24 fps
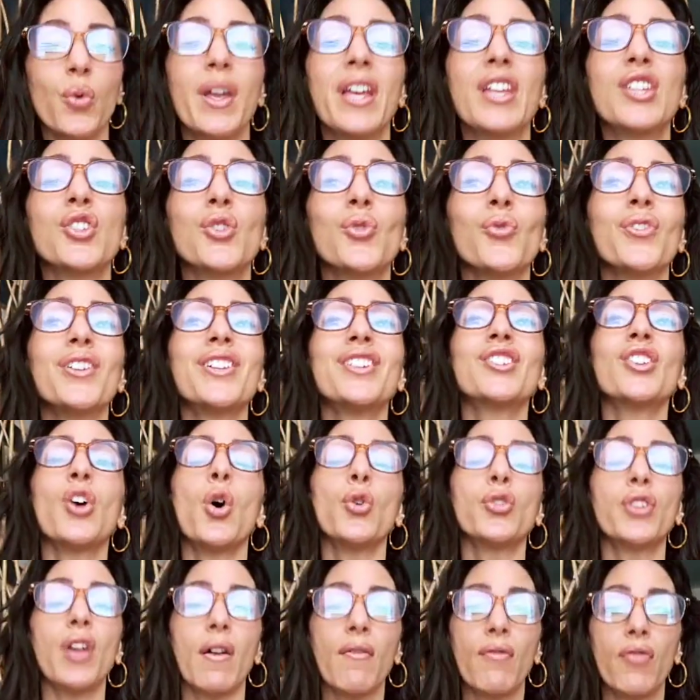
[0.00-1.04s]
is a
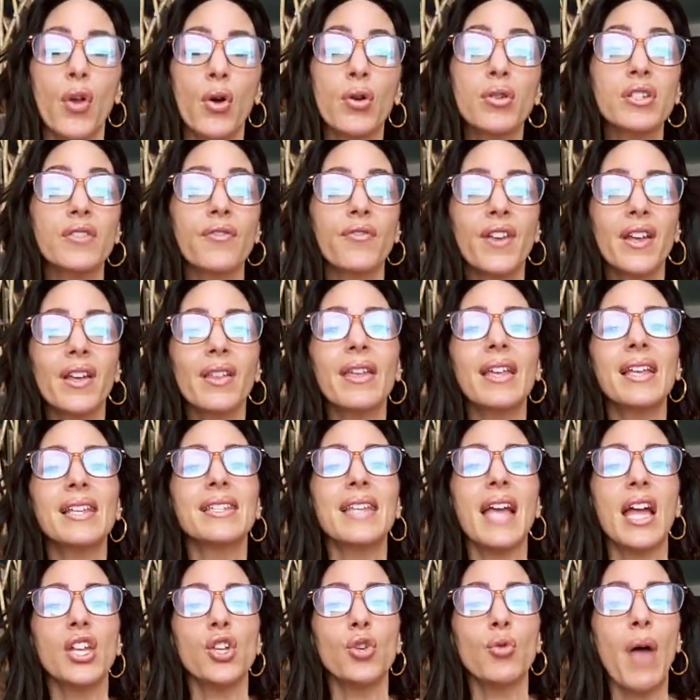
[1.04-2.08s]
result of those feelings
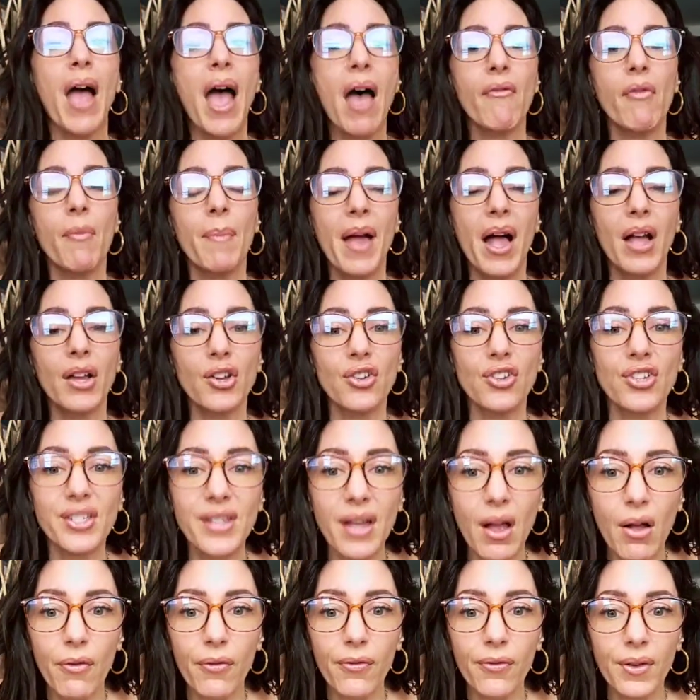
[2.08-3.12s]
that you have about
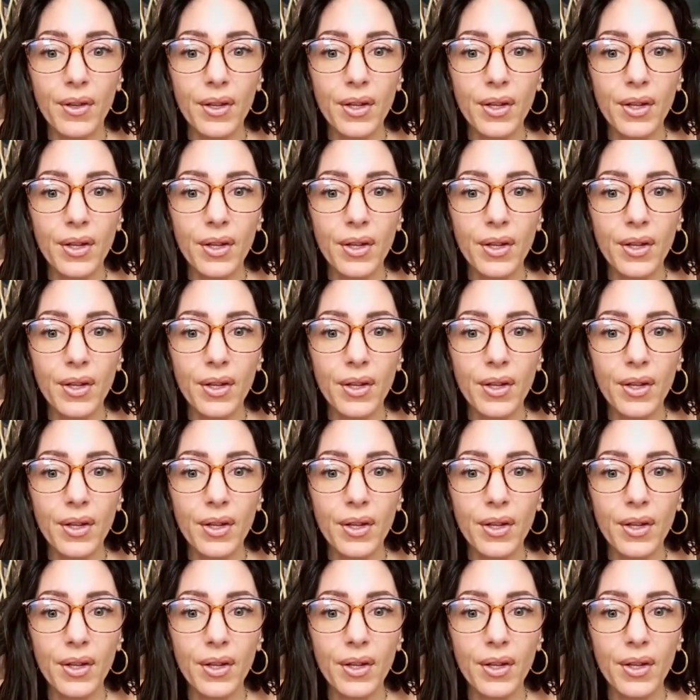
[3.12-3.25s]
yourself.